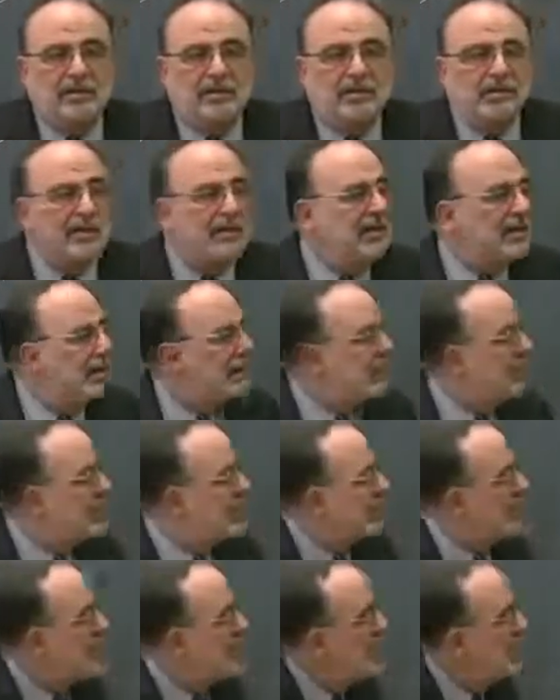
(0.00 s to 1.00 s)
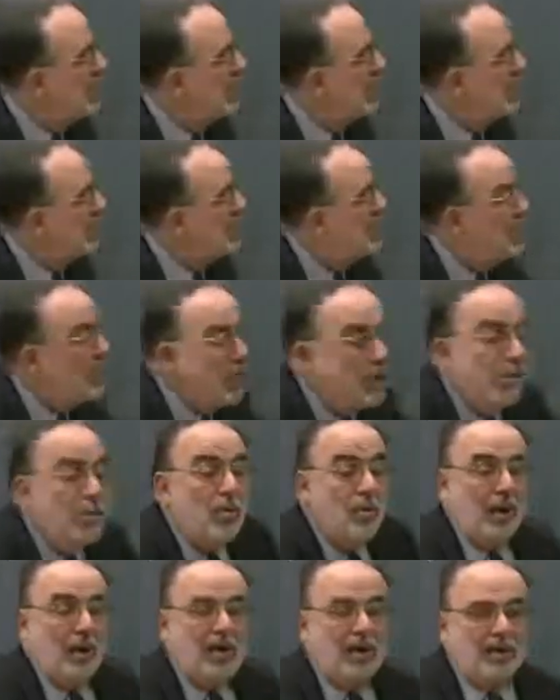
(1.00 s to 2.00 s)
And he says,
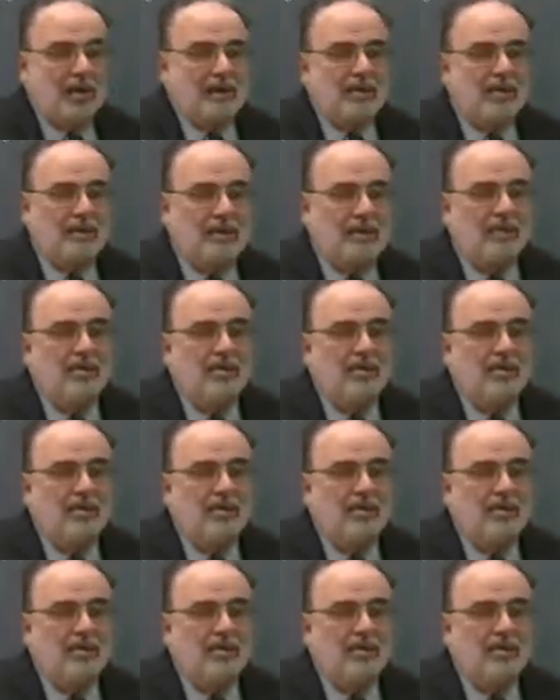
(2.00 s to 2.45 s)
new art